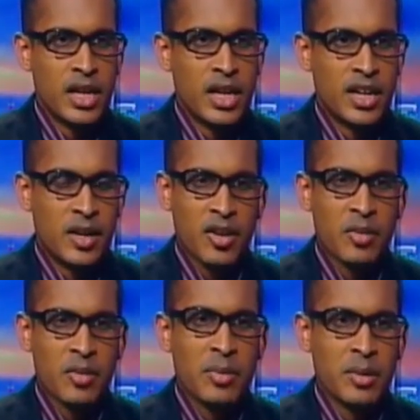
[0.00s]
a
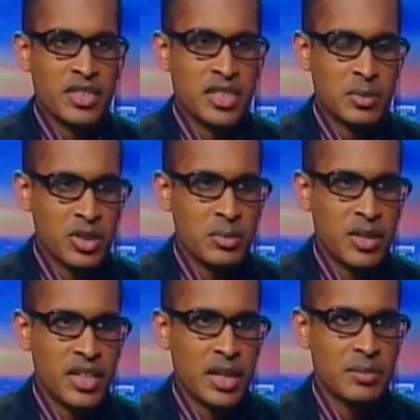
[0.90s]
lot of people's
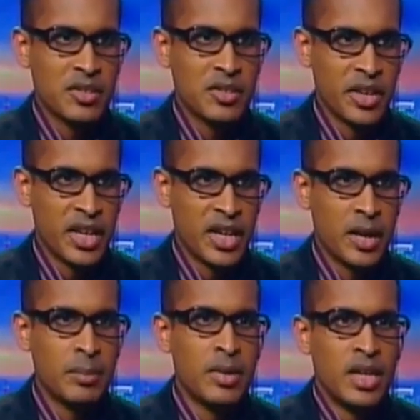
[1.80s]
disposable incomes are going
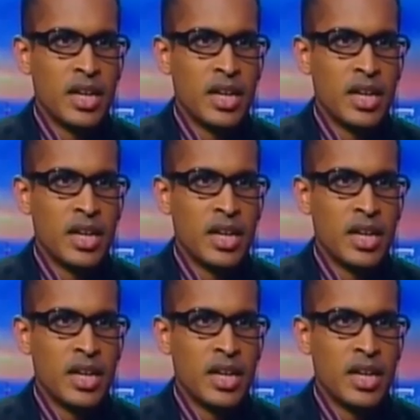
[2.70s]
up.